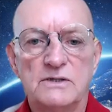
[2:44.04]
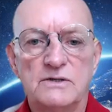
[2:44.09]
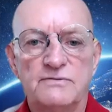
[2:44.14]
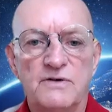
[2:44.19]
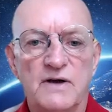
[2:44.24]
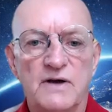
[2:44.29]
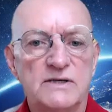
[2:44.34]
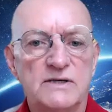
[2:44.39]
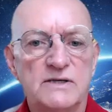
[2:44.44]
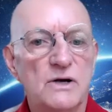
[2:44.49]

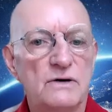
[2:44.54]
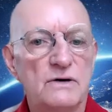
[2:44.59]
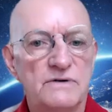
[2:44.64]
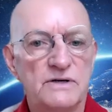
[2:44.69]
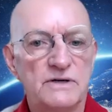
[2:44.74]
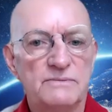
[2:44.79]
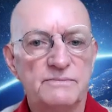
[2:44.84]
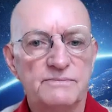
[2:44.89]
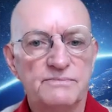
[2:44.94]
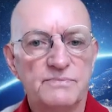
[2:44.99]
fight
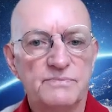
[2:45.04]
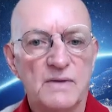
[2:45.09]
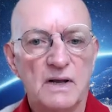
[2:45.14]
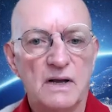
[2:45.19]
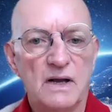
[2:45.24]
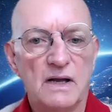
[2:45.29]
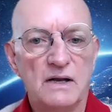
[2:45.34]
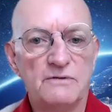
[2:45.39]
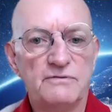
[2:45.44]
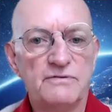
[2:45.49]
COVID
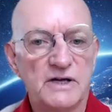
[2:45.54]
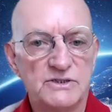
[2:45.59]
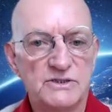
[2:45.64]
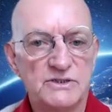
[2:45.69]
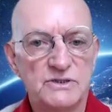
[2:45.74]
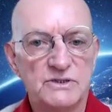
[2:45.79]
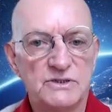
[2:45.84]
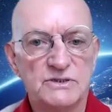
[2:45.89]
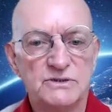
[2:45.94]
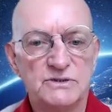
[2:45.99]

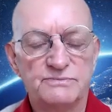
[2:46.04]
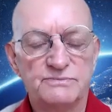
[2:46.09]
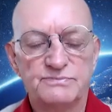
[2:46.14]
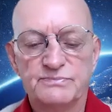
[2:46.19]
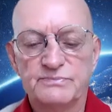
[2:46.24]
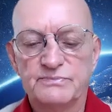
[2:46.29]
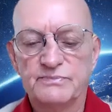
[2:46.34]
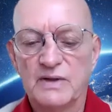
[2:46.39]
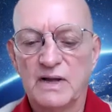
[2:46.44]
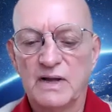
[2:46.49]
infections.
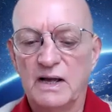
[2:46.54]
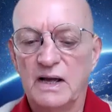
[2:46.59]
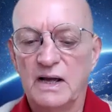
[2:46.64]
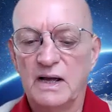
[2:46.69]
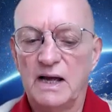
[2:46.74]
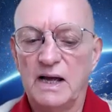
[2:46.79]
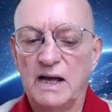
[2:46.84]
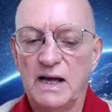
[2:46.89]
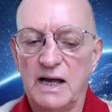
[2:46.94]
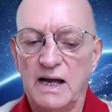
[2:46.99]

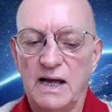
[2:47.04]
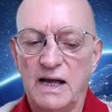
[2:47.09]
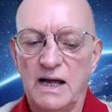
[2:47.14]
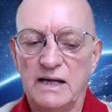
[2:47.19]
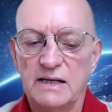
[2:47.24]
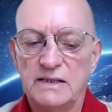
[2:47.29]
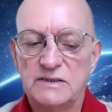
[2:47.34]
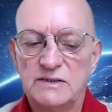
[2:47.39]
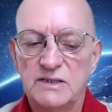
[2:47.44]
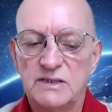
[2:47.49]

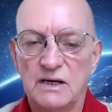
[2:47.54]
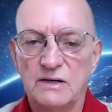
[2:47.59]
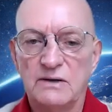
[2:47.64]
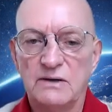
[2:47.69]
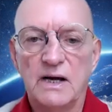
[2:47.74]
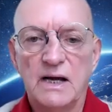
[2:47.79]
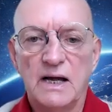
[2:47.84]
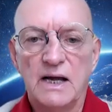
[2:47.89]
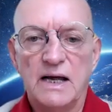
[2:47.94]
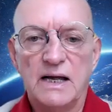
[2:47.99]
So
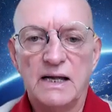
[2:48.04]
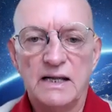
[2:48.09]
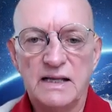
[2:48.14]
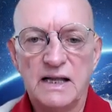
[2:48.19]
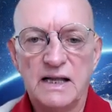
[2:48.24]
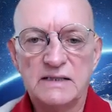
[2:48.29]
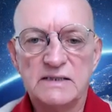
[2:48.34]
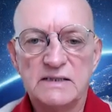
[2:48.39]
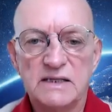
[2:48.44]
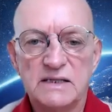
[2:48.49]

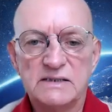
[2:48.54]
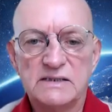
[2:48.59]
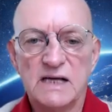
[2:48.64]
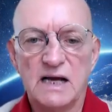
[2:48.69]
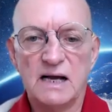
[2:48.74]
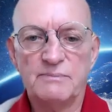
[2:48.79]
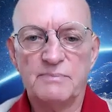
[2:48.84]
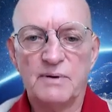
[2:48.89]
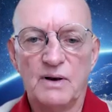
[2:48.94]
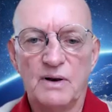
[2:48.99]
that's an
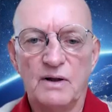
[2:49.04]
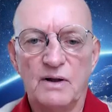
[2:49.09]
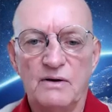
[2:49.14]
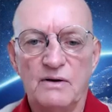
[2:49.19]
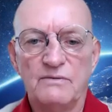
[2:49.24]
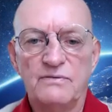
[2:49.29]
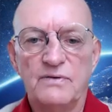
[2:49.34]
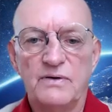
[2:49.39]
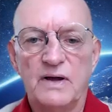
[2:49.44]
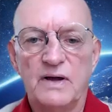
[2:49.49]

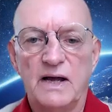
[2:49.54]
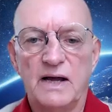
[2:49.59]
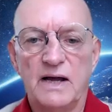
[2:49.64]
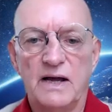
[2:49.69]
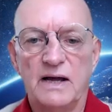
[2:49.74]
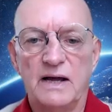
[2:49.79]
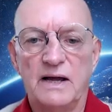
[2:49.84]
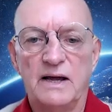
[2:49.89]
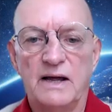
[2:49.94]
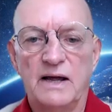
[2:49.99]
example
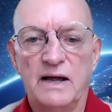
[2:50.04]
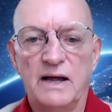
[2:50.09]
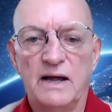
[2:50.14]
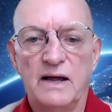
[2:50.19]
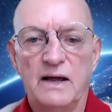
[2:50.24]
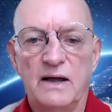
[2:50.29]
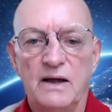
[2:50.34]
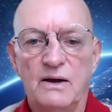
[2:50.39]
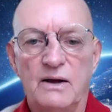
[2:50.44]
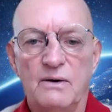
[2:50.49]
of
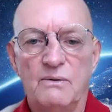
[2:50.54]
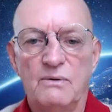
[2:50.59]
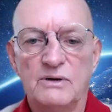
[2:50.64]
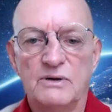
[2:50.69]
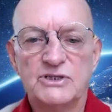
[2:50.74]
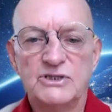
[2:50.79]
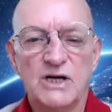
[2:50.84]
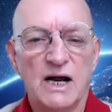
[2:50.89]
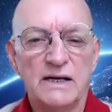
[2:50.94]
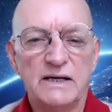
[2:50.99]
what
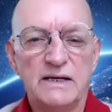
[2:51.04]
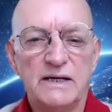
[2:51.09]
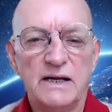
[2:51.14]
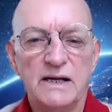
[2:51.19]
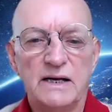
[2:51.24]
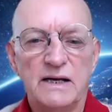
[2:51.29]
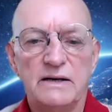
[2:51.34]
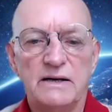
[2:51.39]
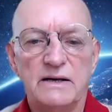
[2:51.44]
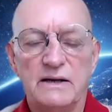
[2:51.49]
China
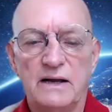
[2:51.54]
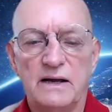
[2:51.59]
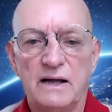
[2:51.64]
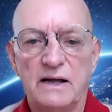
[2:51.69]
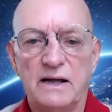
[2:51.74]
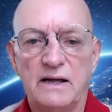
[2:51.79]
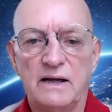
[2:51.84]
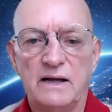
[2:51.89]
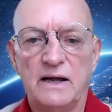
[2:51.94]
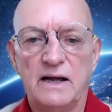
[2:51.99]
did
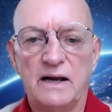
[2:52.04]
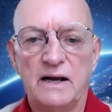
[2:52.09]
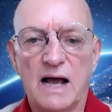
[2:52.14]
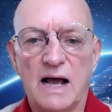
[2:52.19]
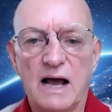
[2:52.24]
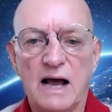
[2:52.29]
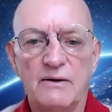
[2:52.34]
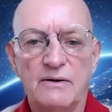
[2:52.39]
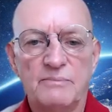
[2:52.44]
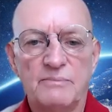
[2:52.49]
and
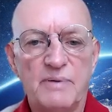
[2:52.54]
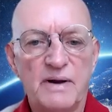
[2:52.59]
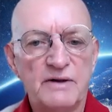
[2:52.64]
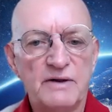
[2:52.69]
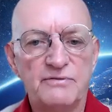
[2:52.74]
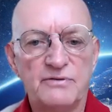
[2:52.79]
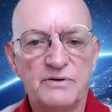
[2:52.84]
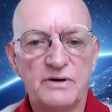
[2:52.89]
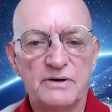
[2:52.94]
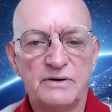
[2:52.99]
how it
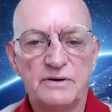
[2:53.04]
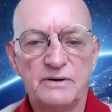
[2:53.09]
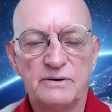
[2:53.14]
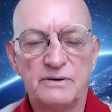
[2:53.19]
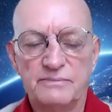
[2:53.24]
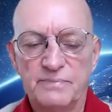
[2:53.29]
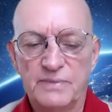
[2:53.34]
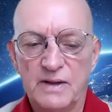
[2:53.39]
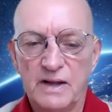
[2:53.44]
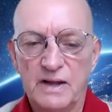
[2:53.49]
benefited.
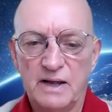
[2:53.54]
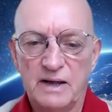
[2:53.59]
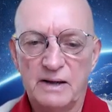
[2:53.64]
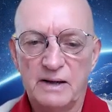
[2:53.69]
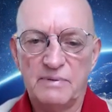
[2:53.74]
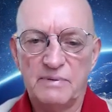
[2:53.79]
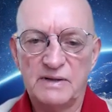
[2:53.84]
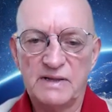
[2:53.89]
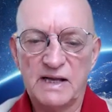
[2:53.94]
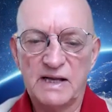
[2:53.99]

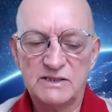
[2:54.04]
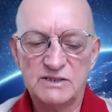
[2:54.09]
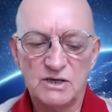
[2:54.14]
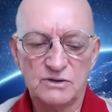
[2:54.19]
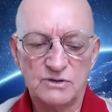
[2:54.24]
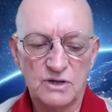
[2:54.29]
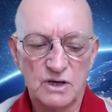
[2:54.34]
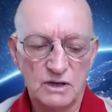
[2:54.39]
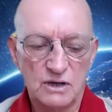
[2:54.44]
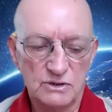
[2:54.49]
But that's
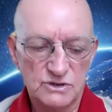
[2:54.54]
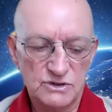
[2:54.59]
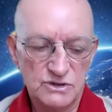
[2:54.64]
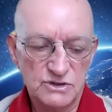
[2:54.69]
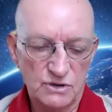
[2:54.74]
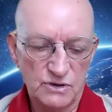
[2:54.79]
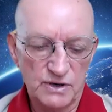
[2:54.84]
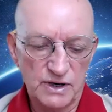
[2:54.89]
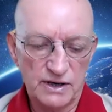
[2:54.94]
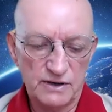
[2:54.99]
not the whole
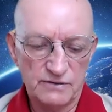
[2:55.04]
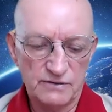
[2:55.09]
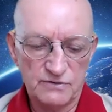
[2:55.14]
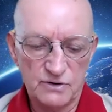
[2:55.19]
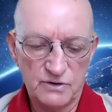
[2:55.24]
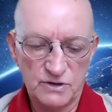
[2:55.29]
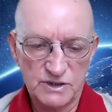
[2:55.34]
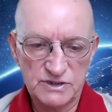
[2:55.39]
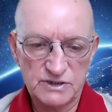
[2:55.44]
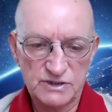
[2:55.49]
story. Of
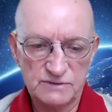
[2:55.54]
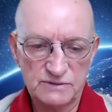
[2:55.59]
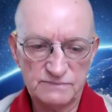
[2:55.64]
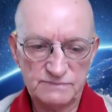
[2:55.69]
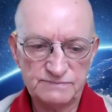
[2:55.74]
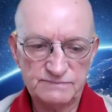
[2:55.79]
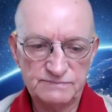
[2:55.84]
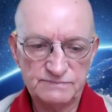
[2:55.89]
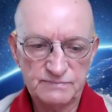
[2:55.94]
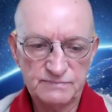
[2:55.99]
course,
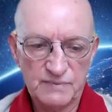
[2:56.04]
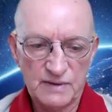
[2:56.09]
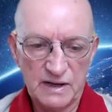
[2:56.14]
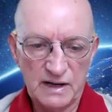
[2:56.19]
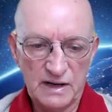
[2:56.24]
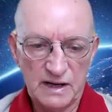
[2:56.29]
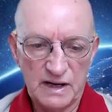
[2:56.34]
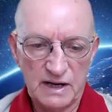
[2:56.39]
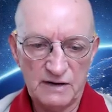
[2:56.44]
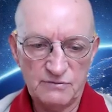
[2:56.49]

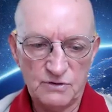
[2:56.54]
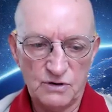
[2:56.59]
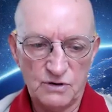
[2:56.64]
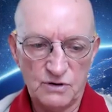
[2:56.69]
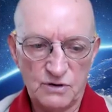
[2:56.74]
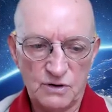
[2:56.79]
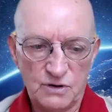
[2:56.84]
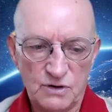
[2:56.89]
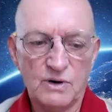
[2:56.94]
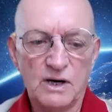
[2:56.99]
if you
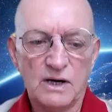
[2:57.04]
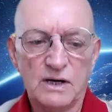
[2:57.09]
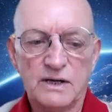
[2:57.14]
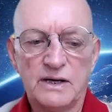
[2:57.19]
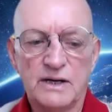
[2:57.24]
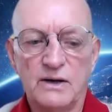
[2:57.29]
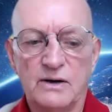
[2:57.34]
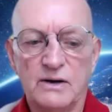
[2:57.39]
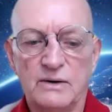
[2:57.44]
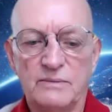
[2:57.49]
look at the world
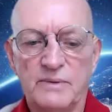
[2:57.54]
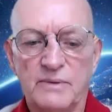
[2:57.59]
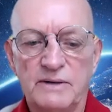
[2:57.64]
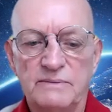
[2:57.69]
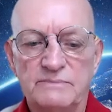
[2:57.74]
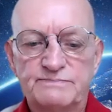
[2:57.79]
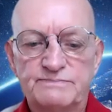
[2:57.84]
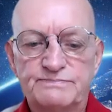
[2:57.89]
economy,